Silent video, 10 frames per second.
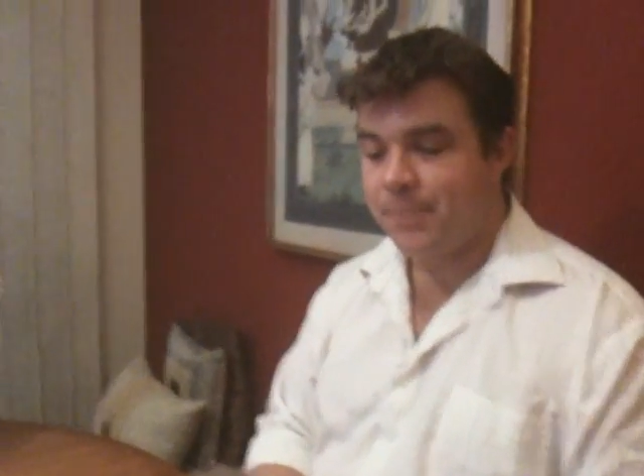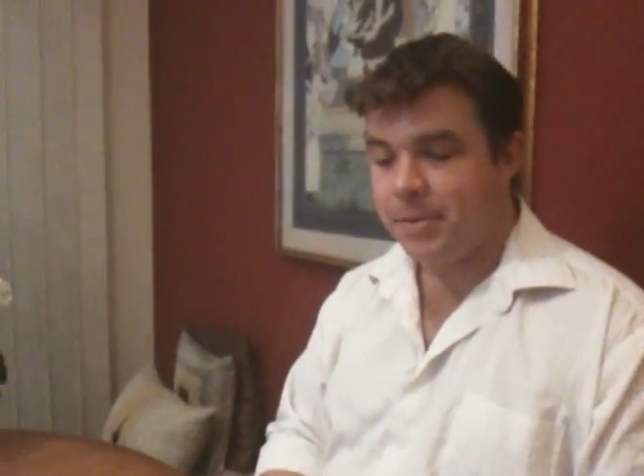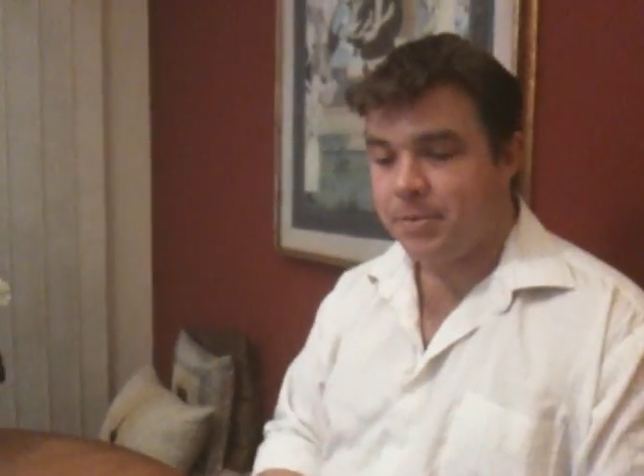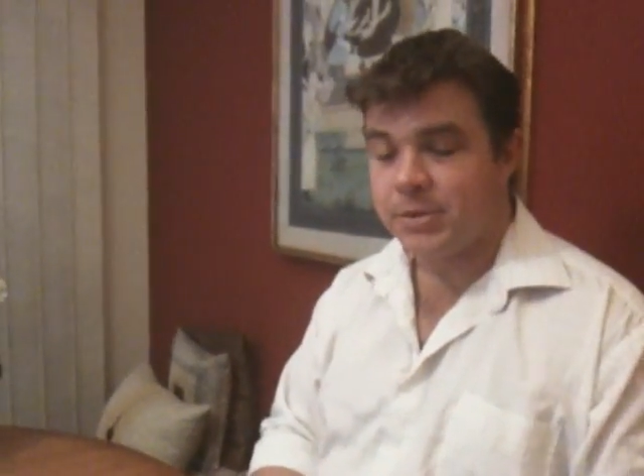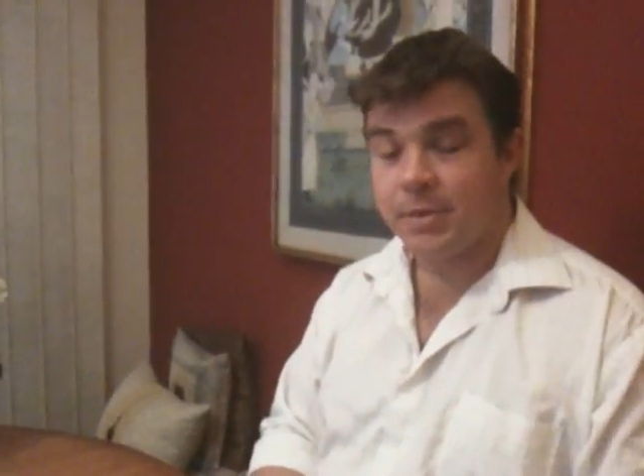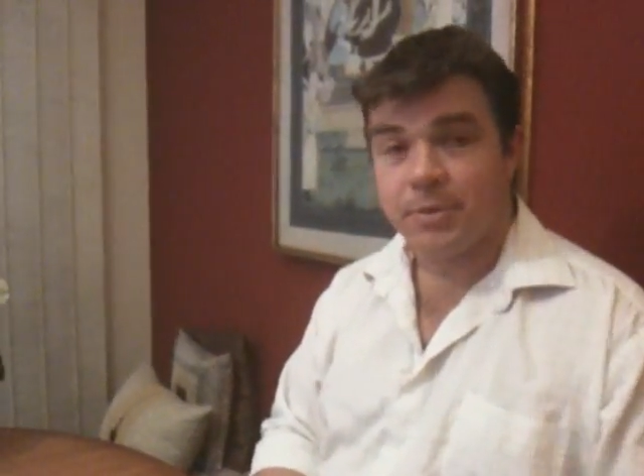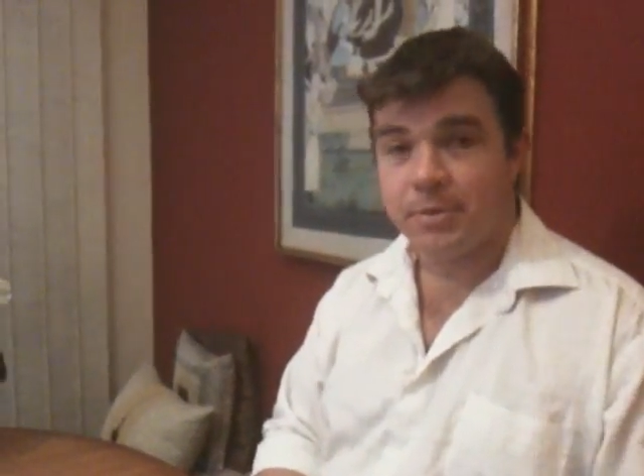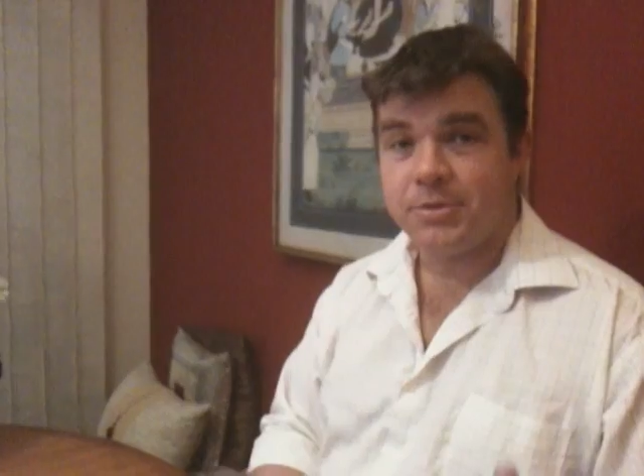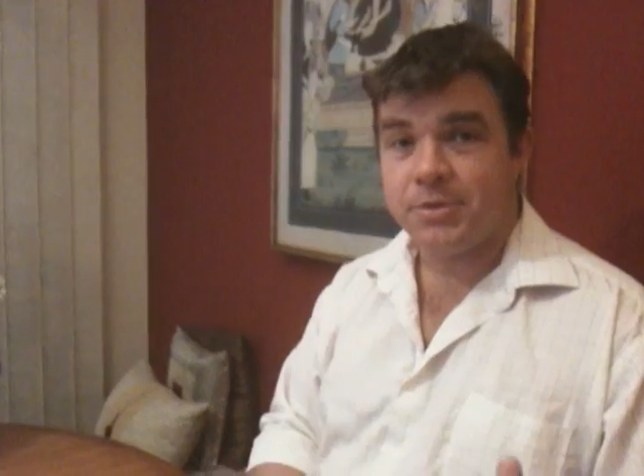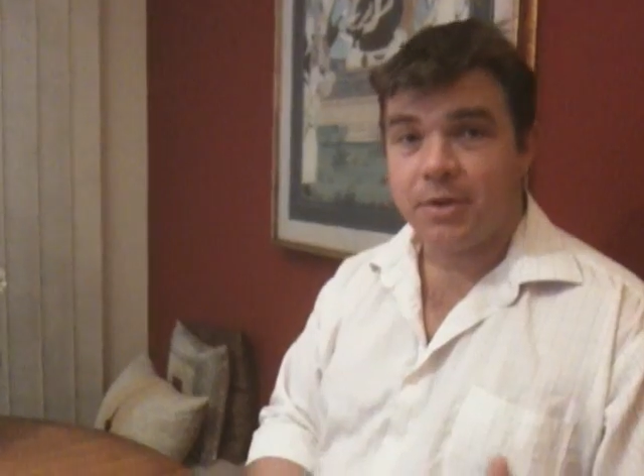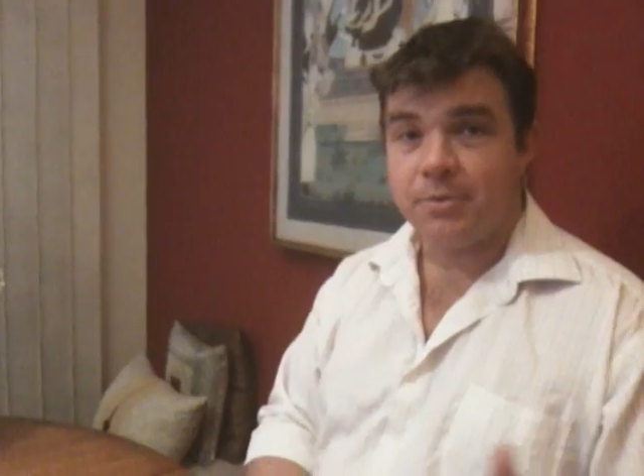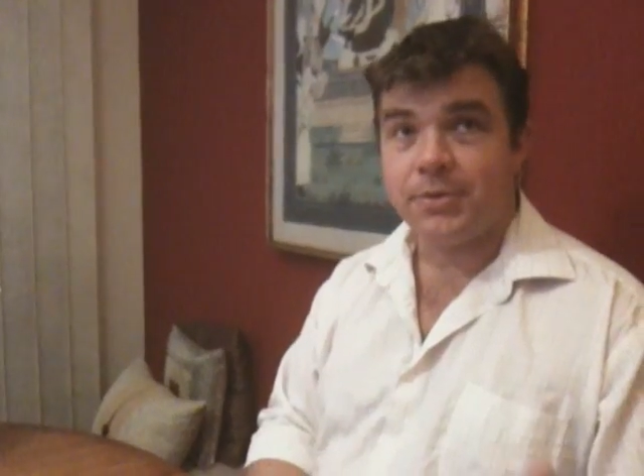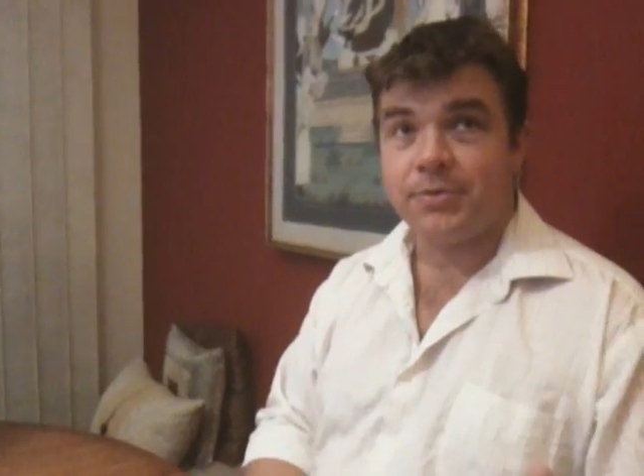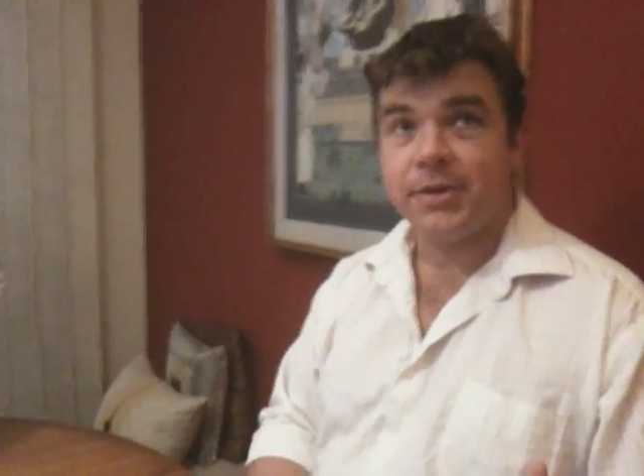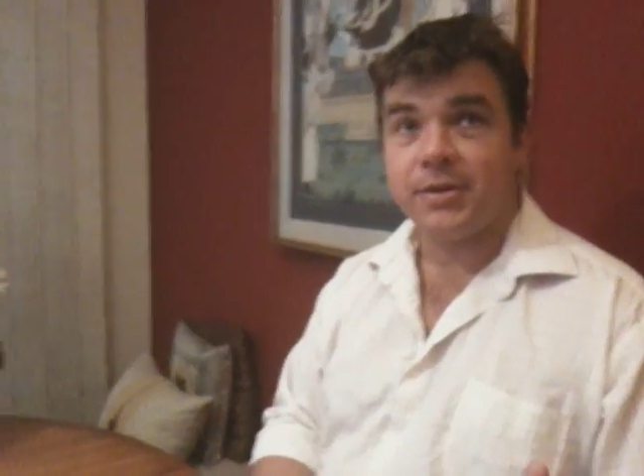People sometimes struggle
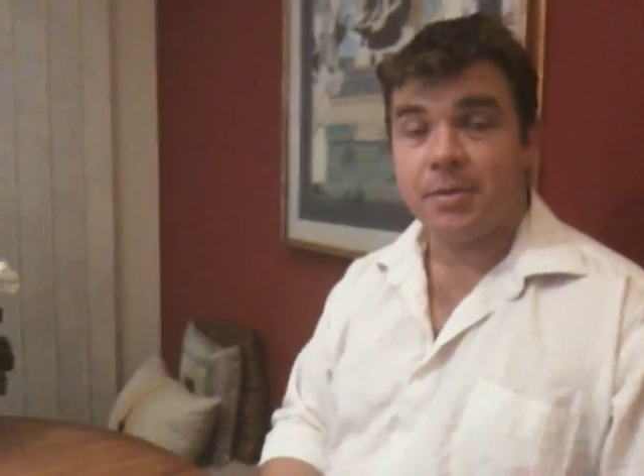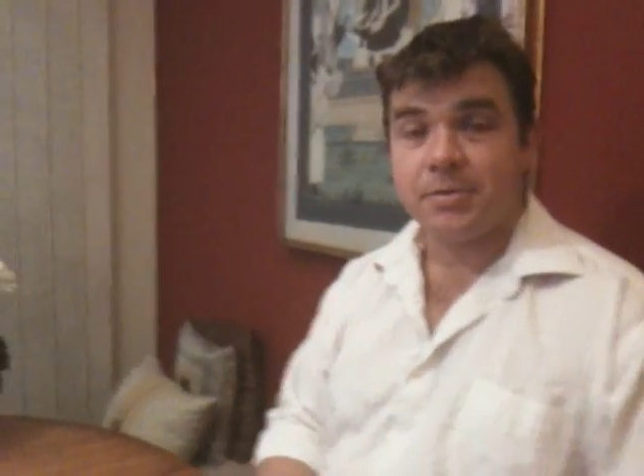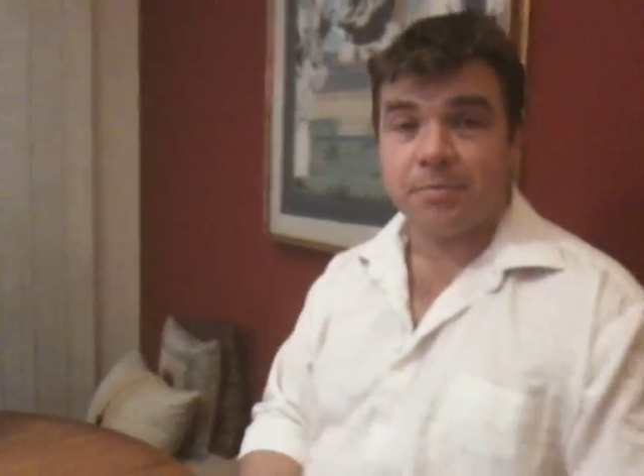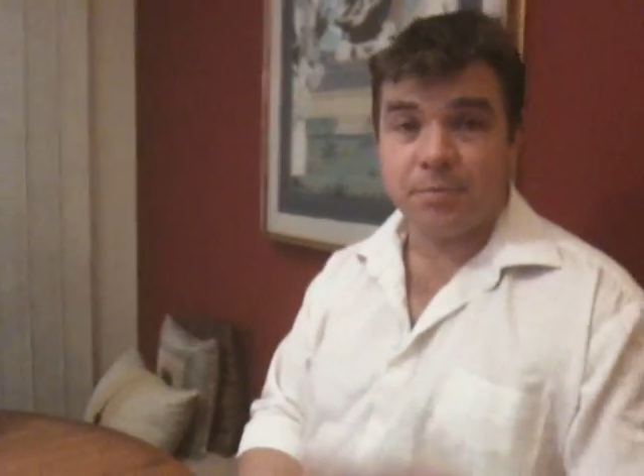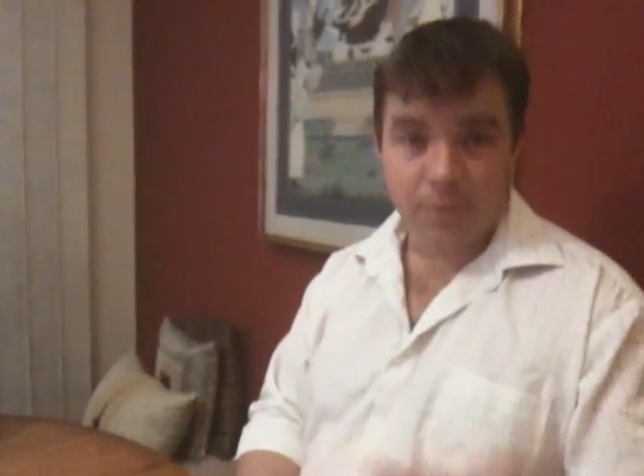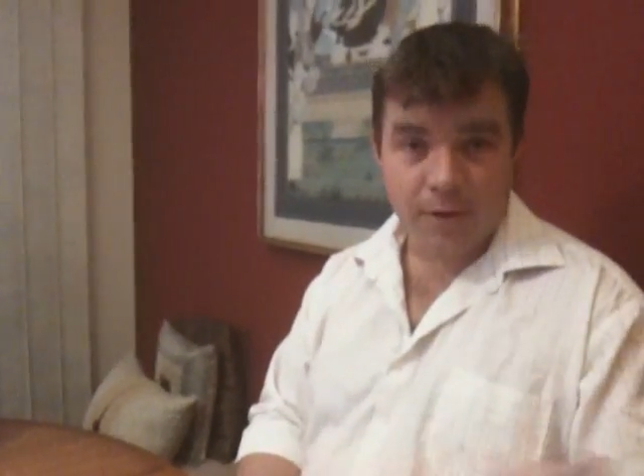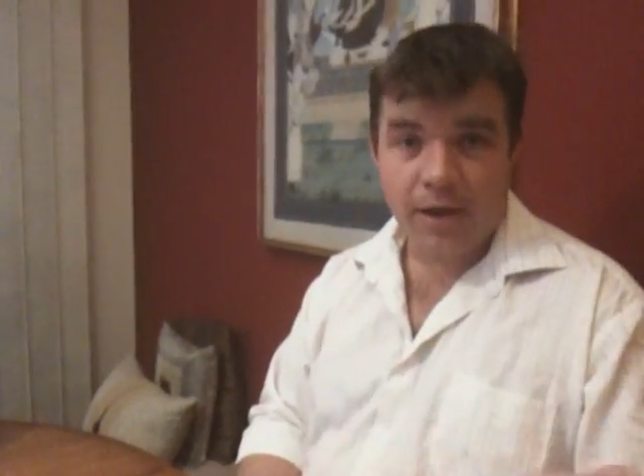with 3 types of pork.